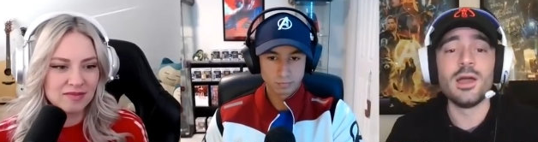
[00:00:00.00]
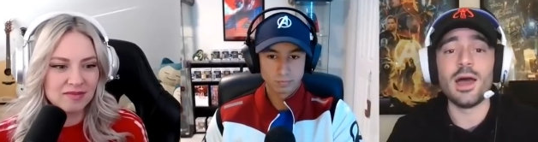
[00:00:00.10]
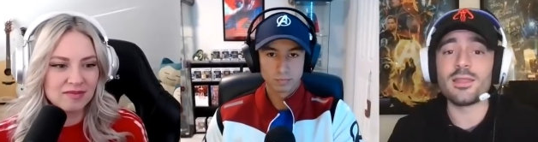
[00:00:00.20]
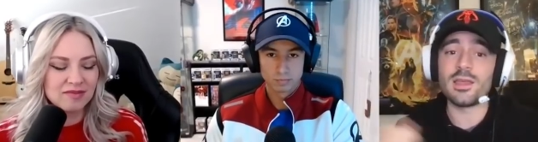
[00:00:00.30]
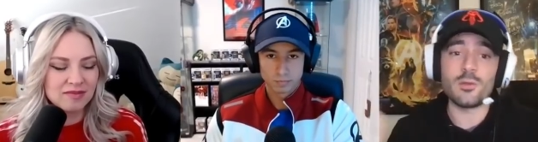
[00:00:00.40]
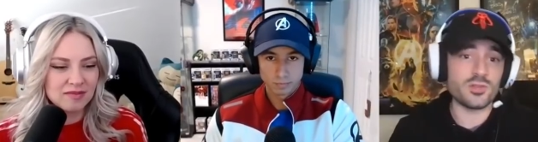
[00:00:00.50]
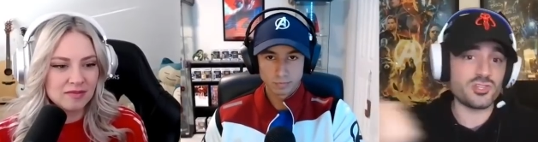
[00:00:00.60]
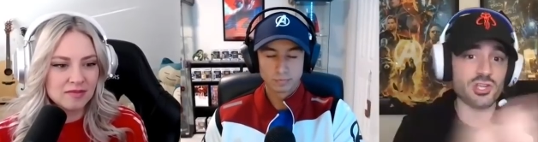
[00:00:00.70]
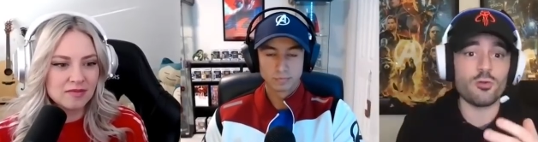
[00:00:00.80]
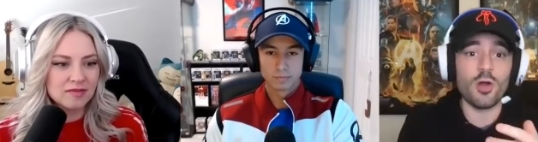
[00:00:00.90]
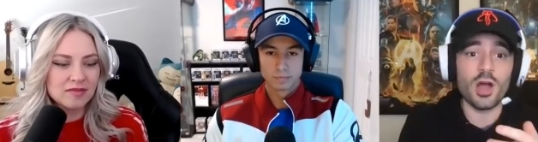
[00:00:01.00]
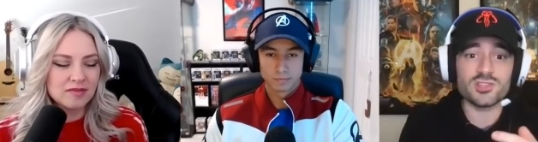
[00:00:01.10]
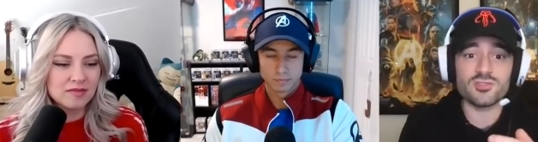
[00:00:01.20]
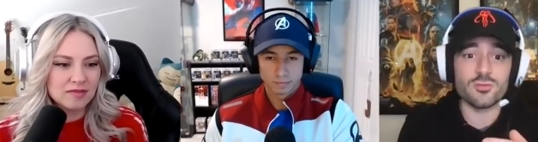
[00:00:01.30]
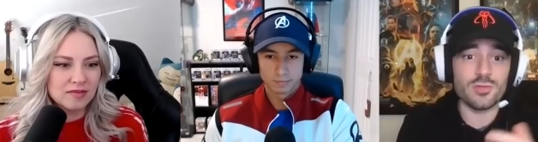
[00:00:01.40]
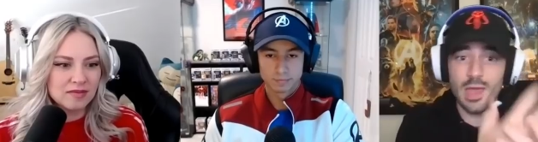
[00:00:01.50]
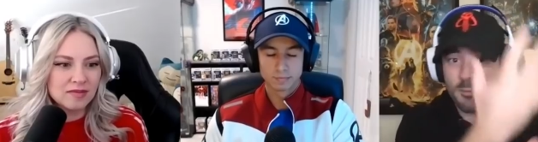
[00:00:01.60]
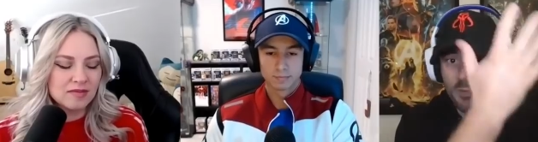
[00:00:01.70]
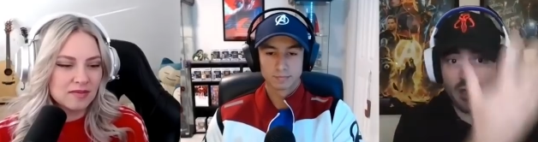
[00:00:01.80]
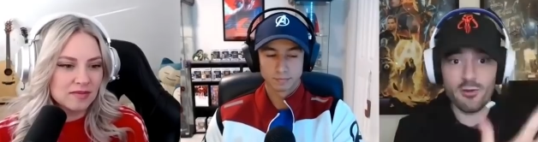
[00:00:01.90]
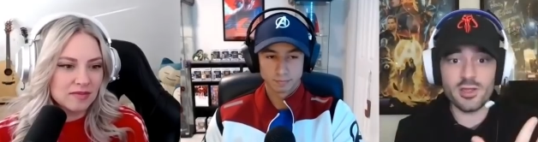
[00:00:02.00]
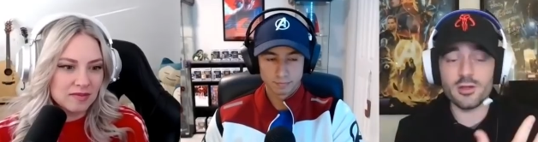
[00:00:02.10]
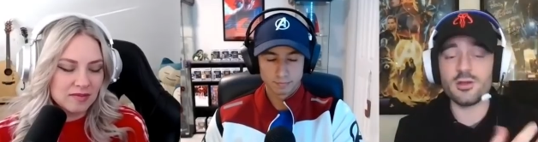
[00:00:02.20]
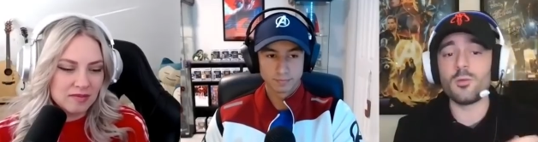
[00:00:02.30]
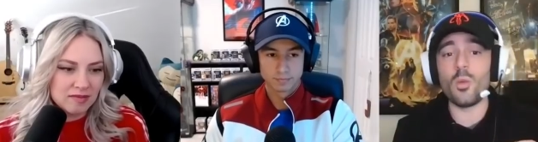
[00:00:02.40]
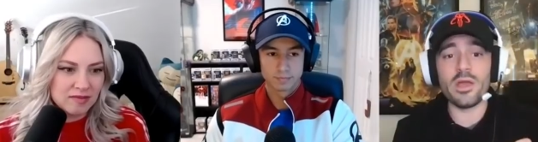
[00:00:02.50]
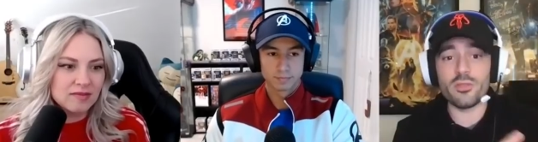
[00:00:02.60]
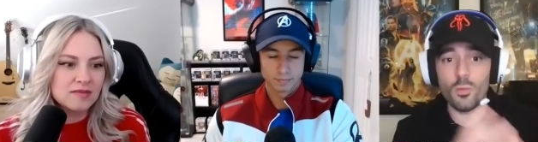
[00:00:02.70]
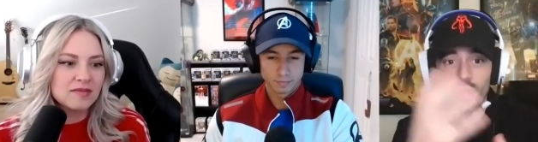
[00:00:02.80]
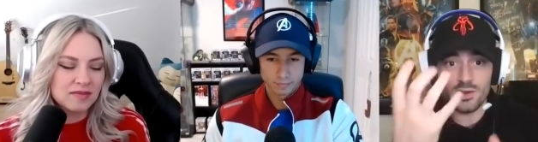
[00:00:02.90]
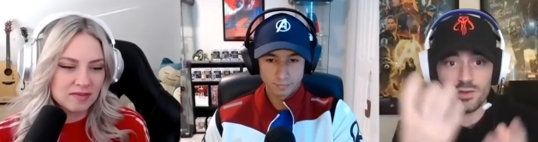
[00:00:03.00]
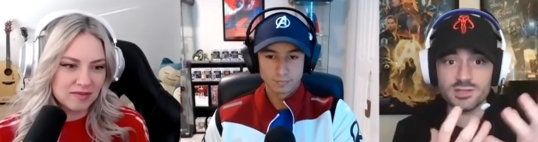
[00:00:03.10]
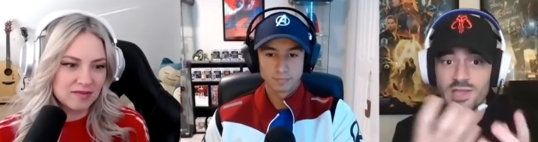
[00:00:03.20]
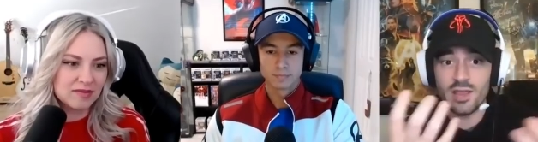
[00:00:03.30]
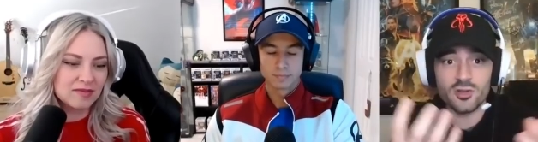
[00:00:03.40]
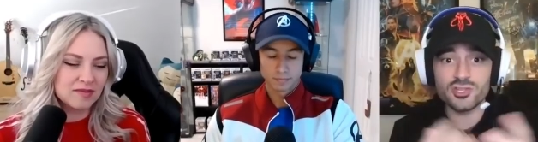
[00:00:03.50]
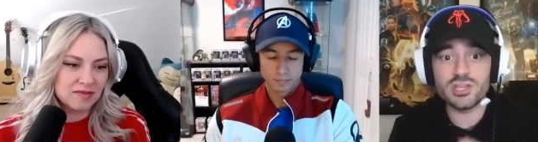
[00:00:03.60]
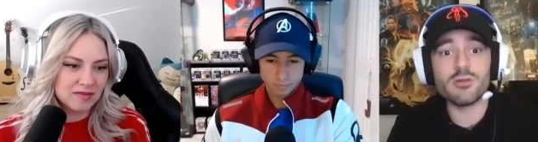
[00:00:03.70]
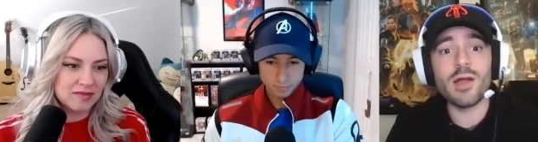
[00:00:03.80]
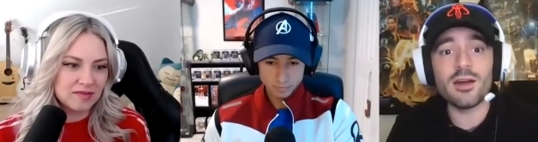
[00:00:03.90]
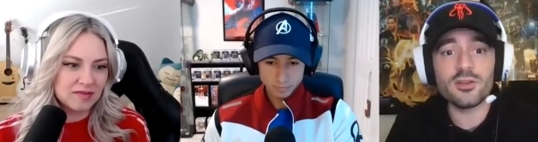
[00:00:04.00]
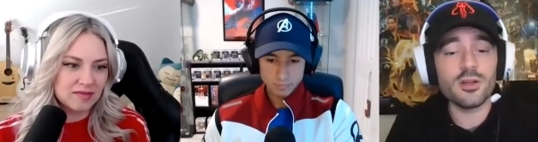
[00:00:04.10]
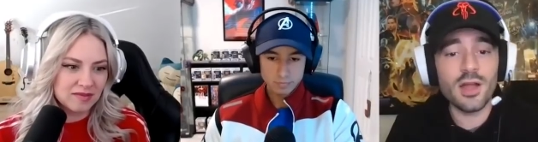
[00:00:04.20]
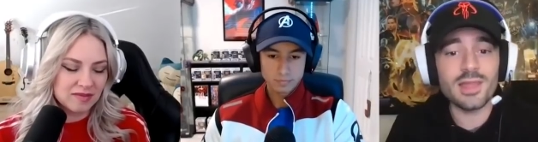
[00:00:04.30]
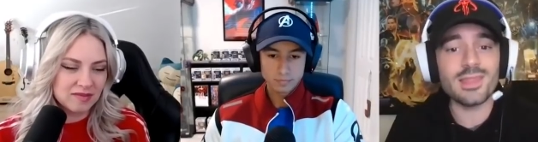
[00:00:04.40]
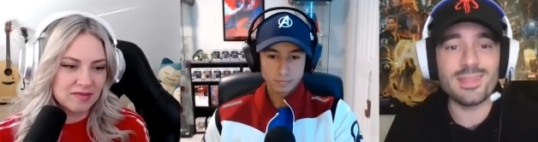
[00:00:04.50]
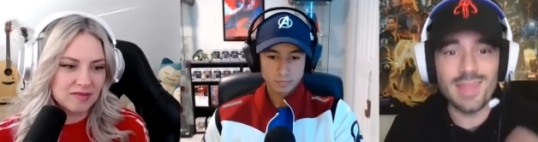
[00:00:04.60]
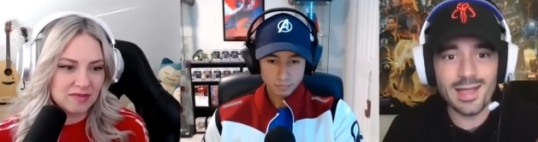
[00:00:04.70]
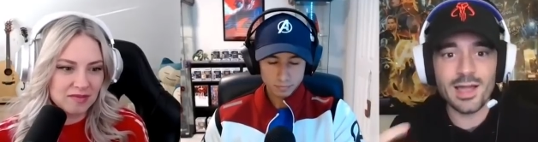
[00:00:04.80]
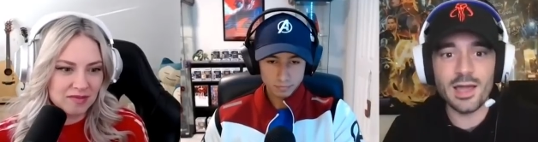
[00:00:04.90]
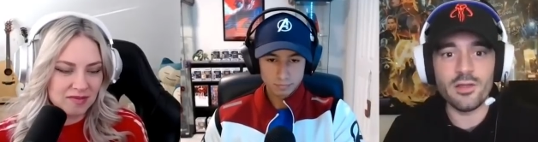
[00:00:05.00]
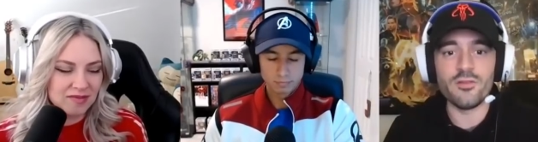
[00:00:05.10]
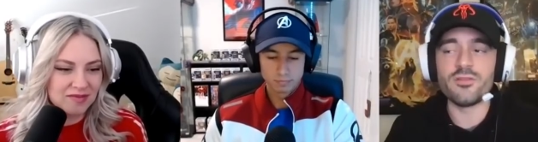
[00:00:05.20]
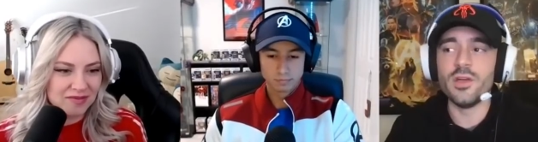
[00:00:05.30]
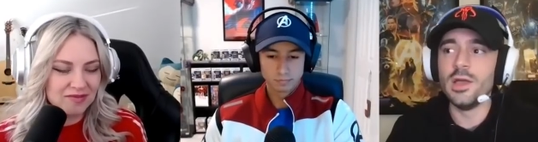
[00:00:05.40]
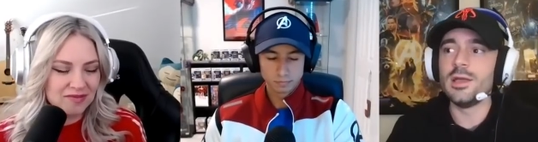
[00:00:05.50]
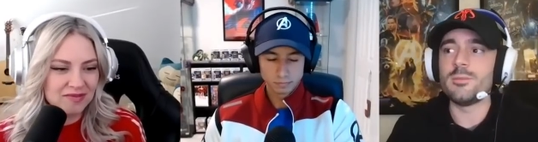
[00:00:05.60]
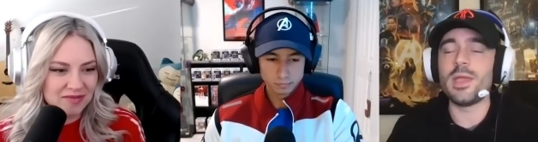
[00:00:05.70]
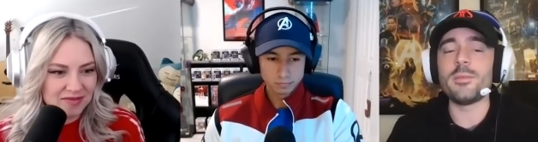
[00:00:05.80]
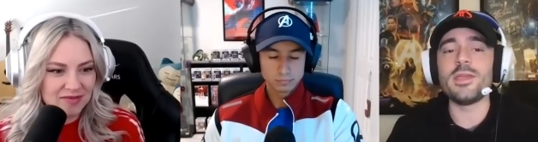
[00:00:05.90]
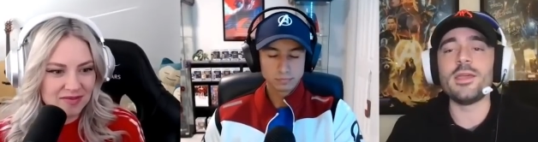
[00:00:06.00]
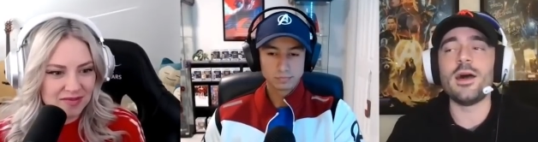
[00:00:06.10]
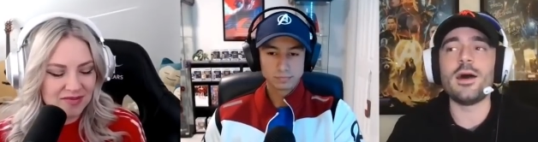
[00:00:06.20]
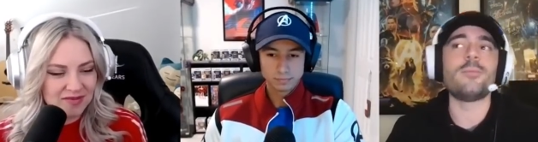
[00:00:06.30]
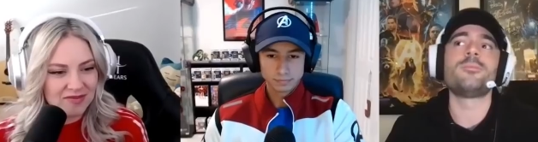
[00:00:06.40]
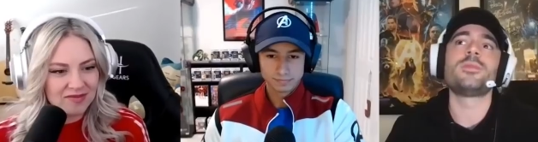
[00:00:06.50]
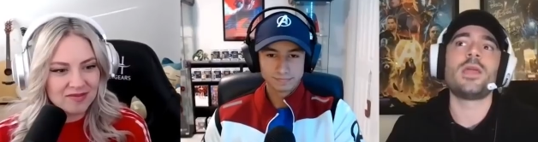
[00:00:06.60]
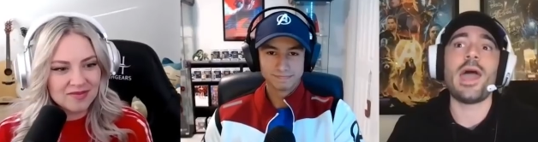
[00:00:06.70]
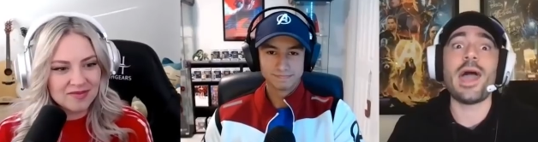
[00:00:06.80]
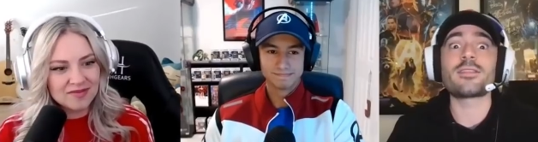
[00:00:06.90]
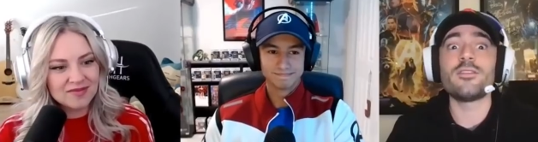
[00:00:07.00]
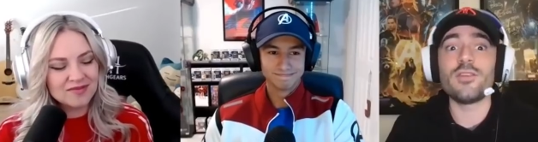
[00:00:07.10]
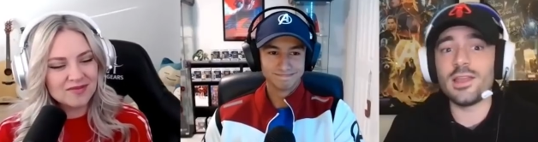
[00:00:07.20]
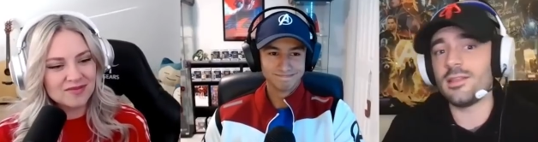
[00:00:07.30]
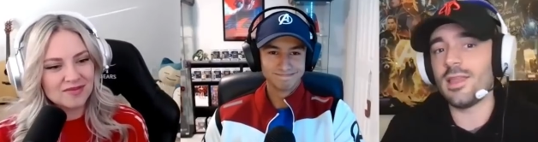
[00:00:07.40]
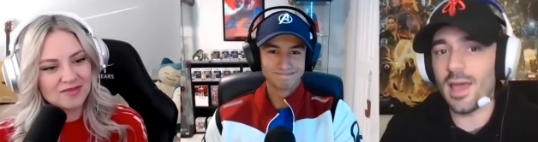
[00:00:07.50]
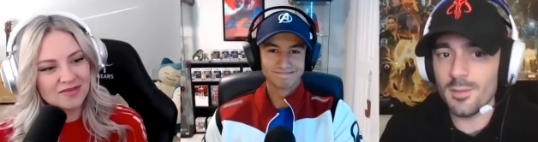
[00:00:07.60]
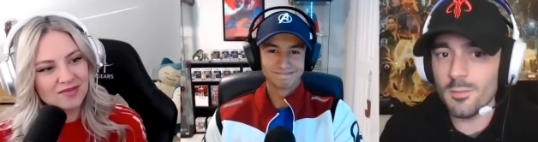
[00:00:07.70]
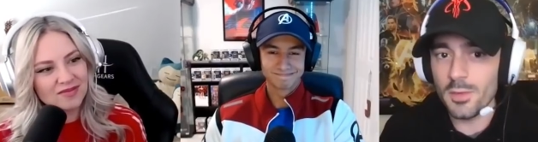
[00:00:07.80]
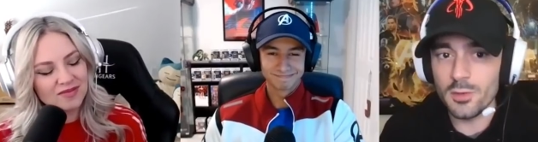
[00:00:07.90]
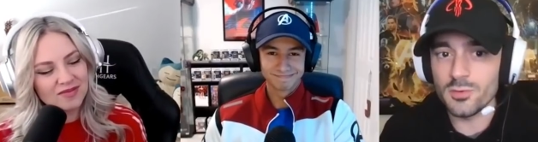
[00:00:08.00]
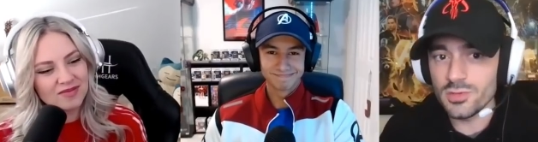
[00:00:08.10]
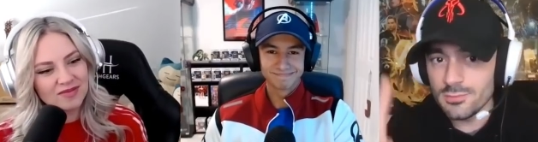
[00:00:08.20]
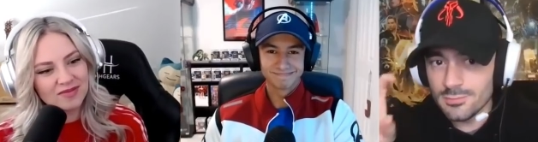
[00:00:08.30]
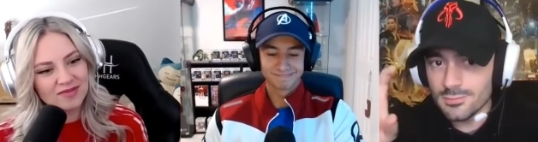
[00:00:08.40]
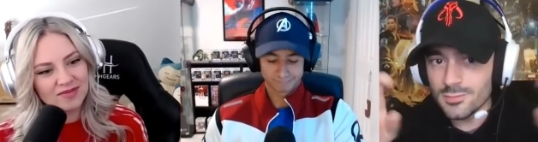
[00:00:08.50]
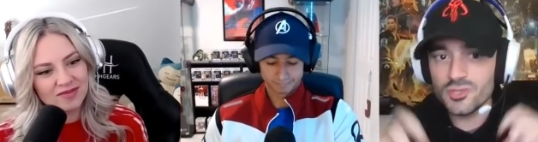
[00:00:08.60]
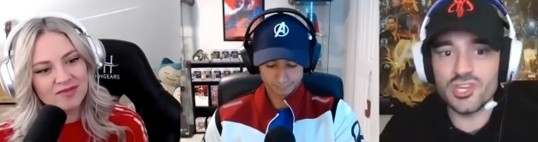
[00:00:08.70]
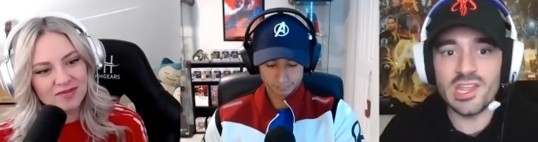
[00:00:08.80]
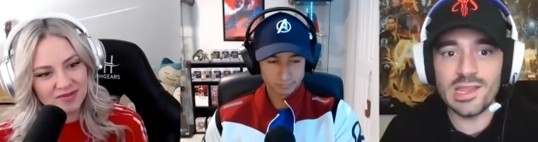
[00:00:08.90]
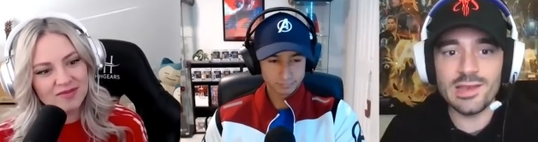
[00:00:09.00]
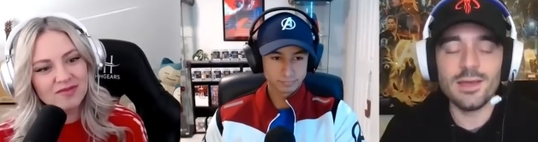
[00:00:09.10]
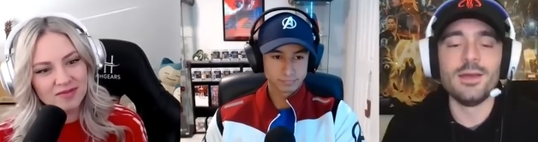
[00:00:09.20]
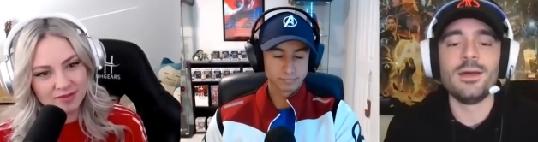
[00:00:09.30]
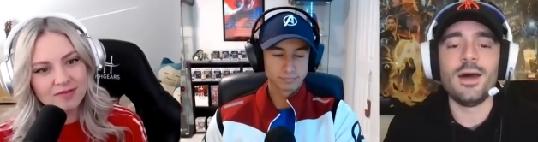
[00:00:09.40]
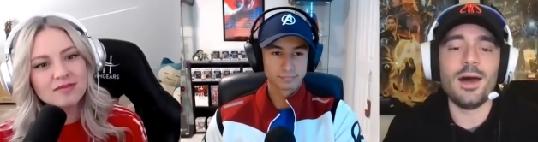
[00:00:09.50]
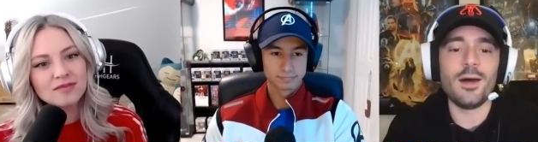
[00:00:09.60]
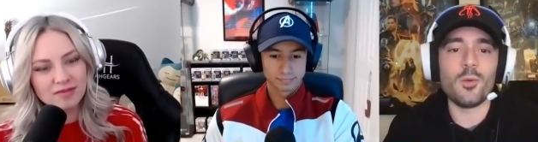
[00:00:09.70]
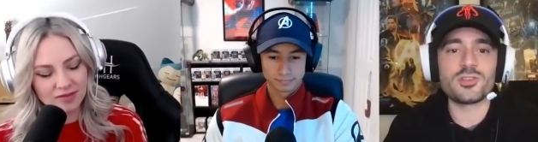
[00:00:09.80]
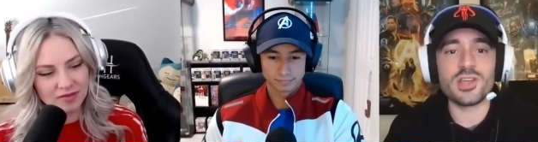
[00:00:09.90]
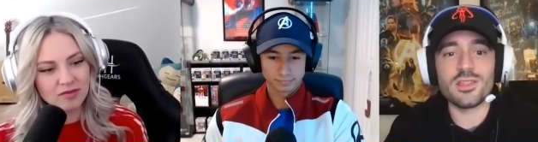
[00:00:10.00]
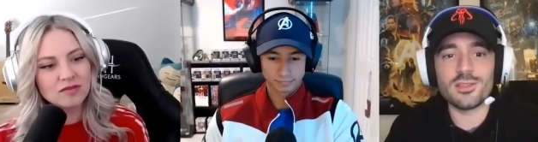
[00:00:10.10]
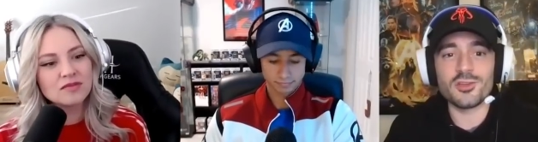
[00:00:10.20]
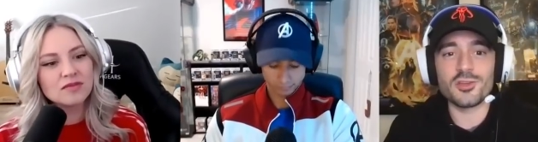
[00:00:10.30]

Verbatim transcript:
Speaker 1: I think when she crossed through that barrier with Wanda's energy around her, I think that kind of maybe uh, activated that mutant gene, uh, which I think they're